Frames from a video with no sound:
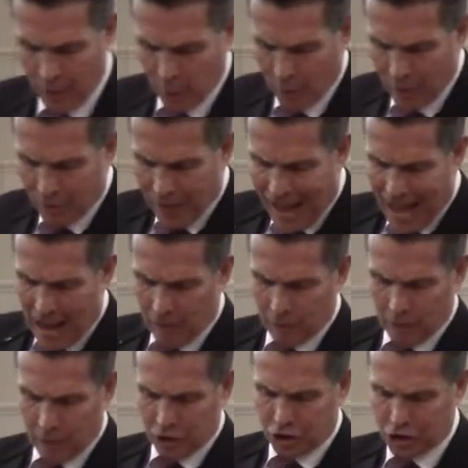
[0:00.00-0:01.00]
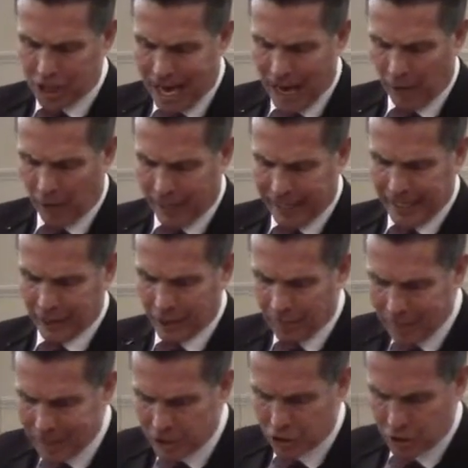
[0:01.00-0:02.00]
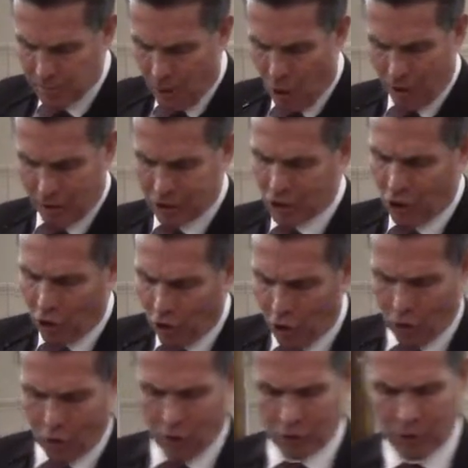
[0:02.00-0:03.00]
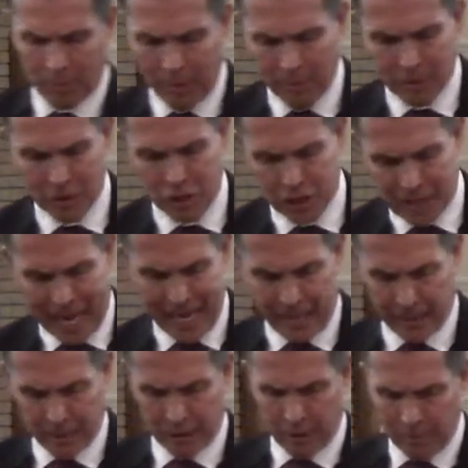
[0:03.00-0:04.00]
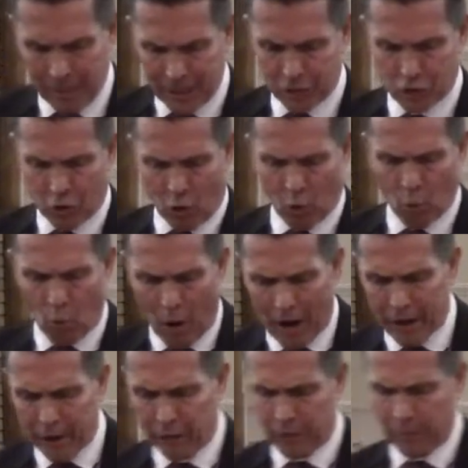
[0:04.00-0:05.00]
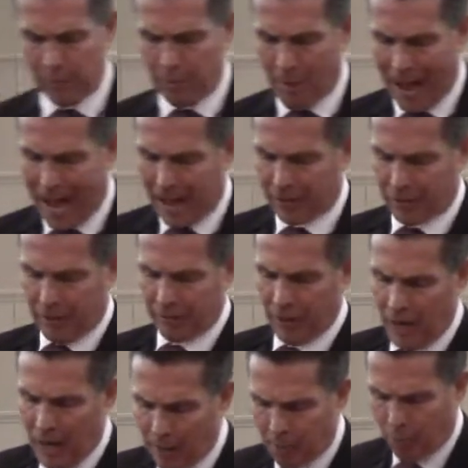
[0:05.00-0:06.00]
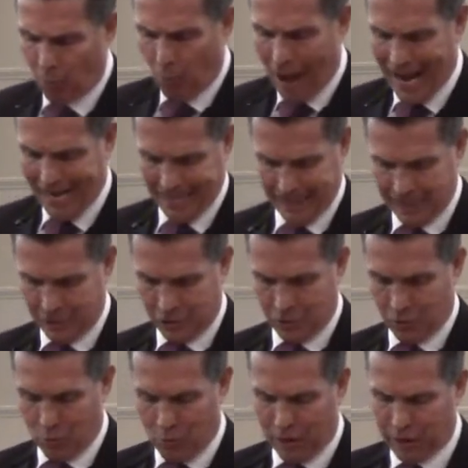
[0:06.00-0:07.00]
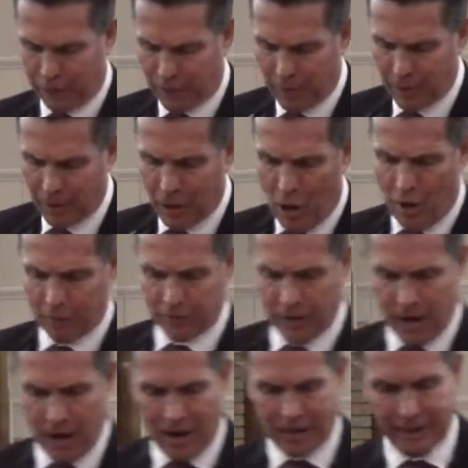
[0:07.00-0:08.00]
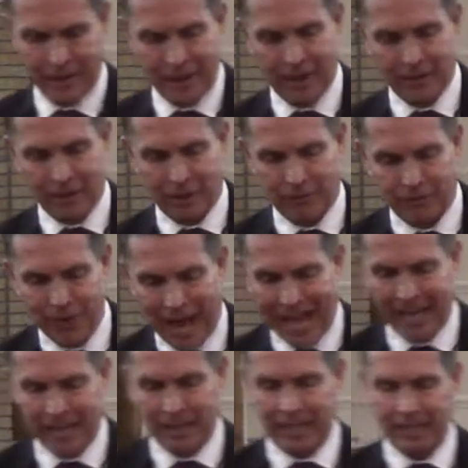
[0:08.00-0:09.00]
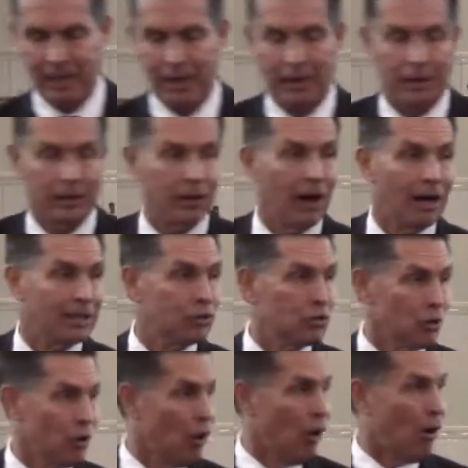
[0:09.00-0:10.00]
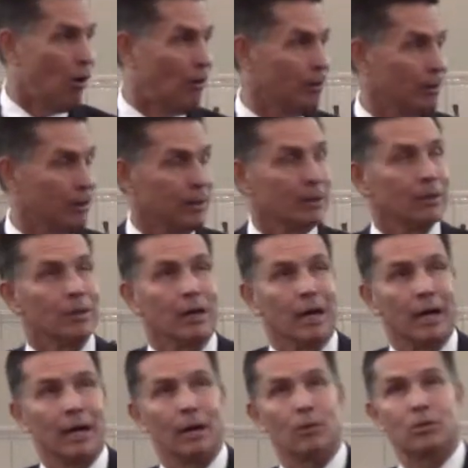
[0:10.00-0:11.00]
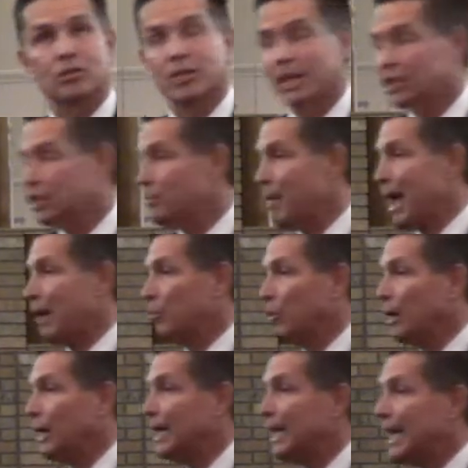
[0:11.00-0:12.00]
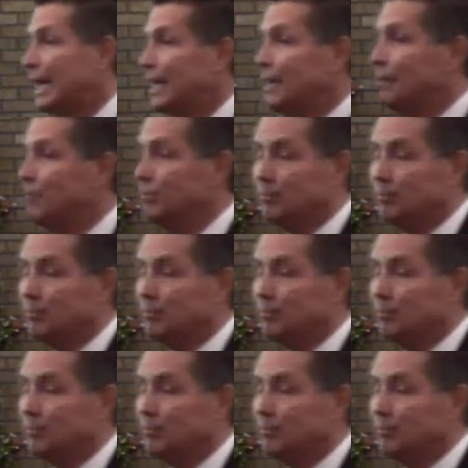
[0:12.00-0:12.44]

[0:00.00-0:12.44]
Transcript: without share in, to miss the mark, to err, to be mistaken, to miss or wander from the path of uprightness, to wander from the law of God, to violate God's law. Uh, was such a man really needed?